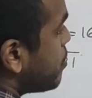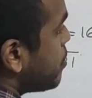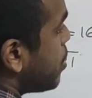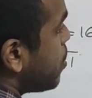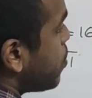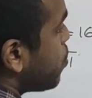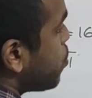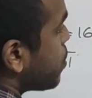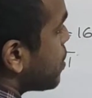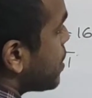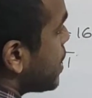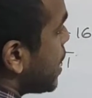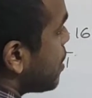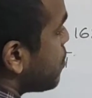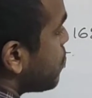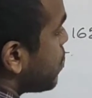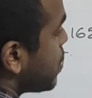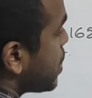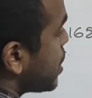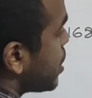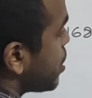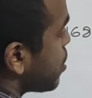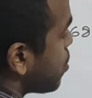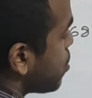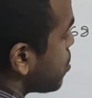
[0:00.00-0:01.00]
We'll put that
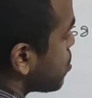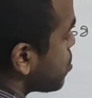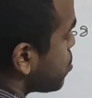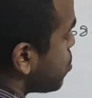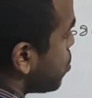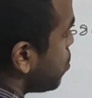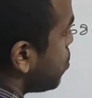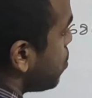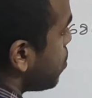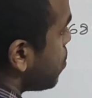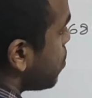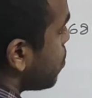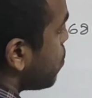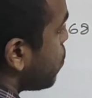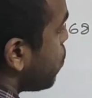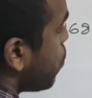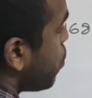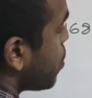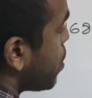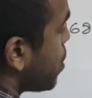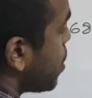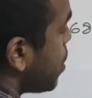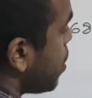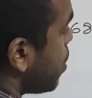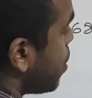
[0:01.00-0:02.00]
one here also.
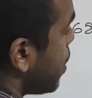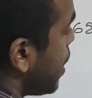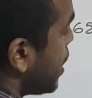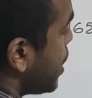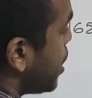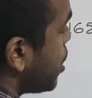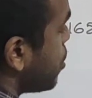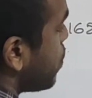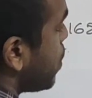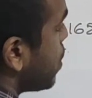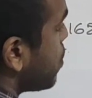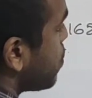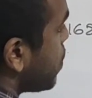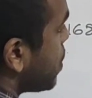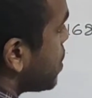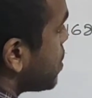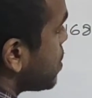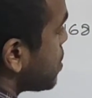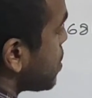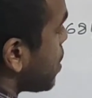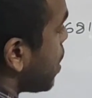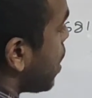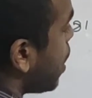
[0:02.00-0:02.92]
For 81 ones